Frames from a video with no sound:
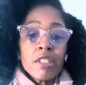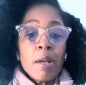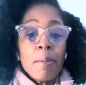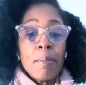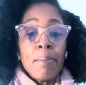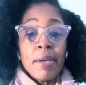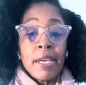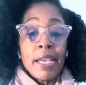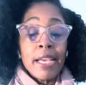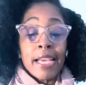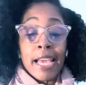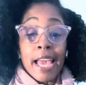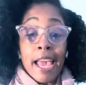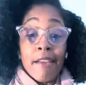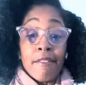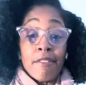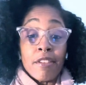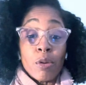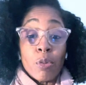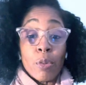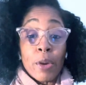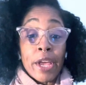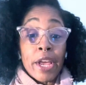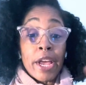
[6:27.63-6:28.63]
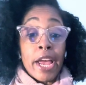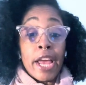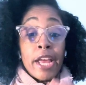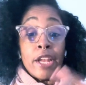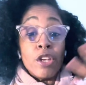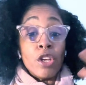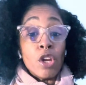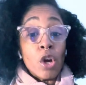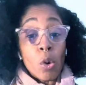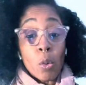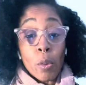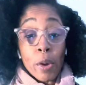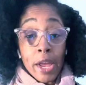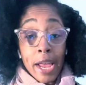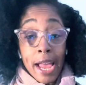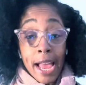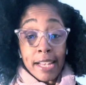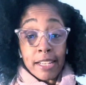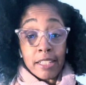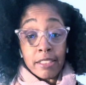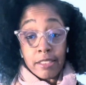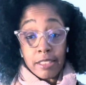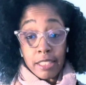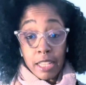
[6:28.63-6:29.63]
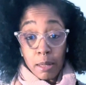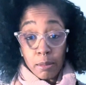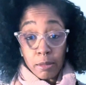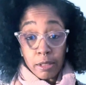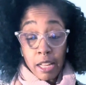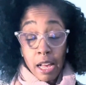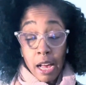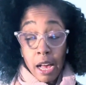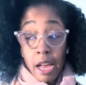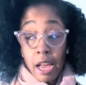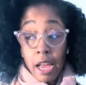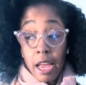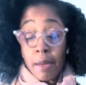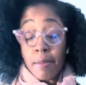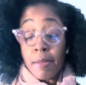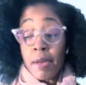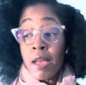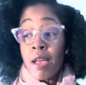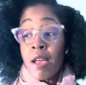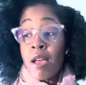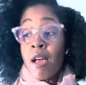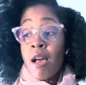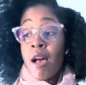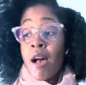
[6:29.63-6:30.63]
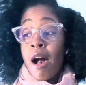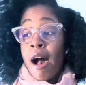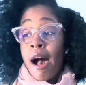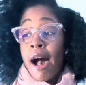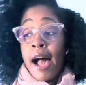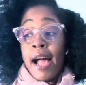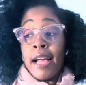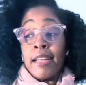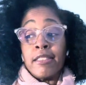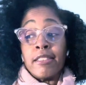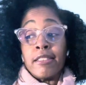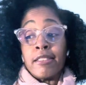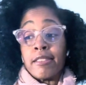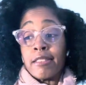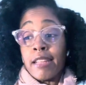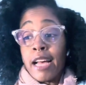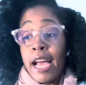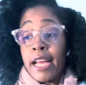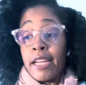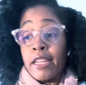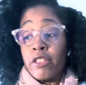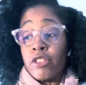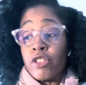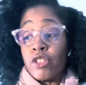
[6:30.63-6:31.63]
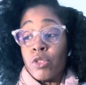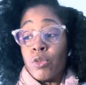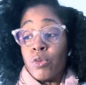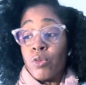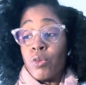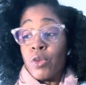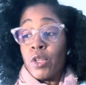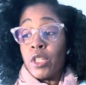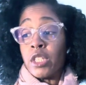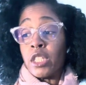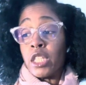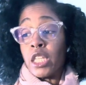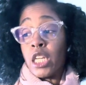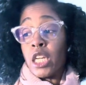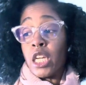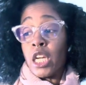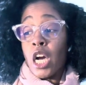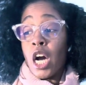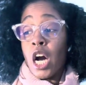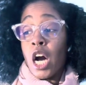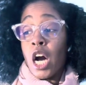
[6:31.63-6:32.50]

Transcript: being everywhere and nowhere at the same time, I decided to really